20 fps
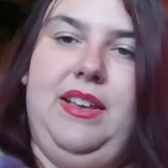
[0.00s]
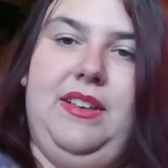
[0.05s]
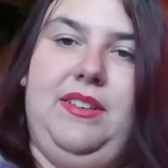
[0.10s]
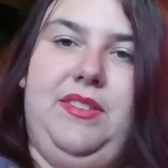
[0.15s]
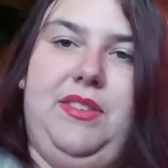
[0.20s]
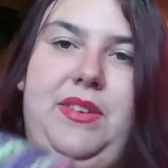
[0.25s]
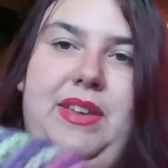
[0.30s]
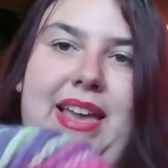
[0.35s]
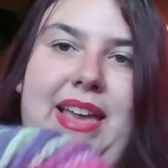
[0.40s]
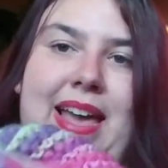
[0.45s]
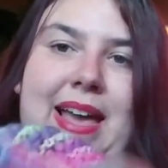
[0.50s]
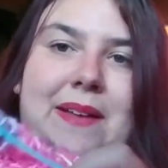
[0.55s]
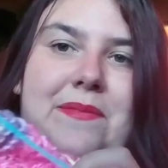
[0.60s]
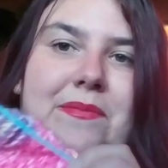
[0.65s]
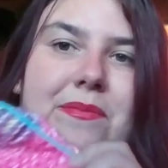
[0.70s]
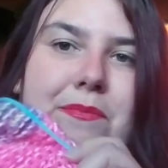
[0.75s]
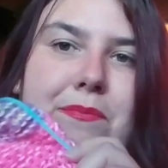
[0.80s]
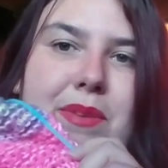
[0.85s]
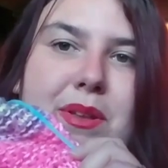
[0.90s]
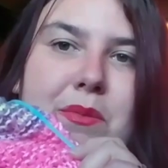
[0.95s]
So yeah,
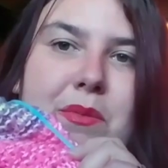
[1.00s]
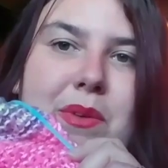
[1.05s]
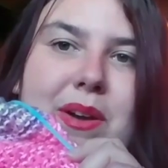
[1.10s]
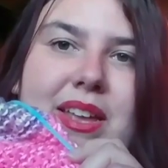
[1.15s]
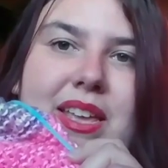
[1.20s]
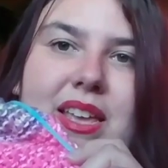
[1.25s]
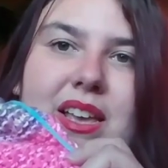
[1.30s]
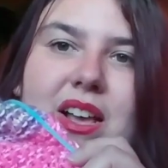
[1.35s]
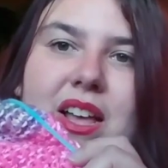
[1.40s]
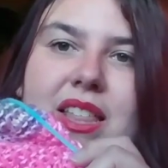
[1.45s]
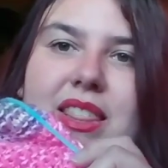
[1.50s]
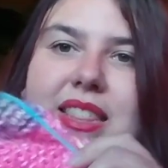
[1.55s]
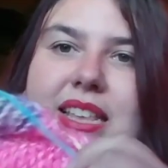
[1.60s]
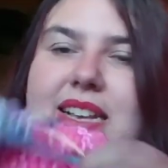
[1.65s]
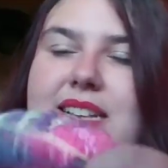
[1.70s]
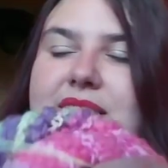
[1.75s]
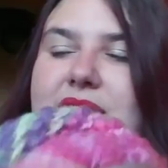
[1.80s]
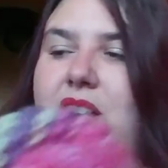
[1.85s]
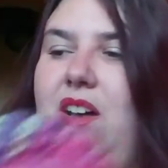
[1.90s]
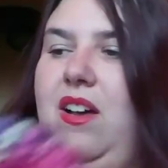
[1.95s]
I've been working on
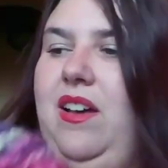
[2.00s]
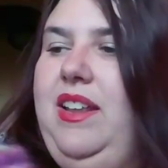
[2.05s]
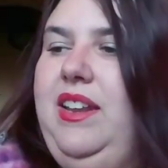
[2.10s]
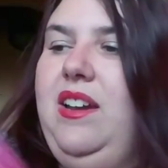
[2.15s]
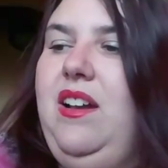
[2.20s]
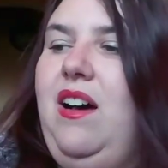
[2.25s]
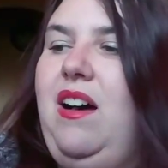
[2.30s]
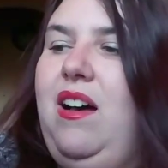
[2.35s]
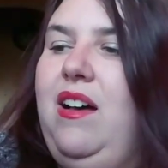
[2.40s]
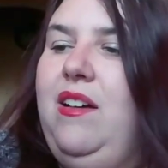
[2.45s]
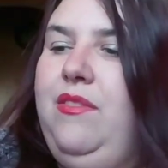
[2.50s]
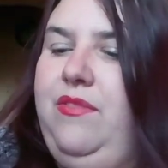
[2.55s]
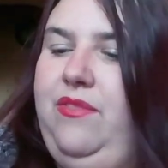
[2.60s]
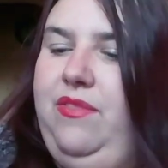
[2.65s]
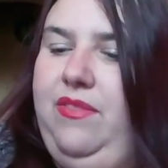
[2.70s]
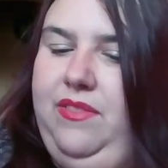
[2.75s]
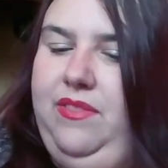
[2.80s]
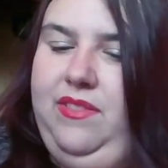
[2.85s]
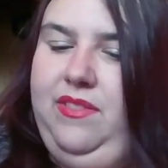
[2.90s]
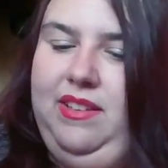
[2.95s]
this on and
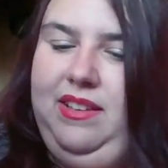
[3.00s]
off.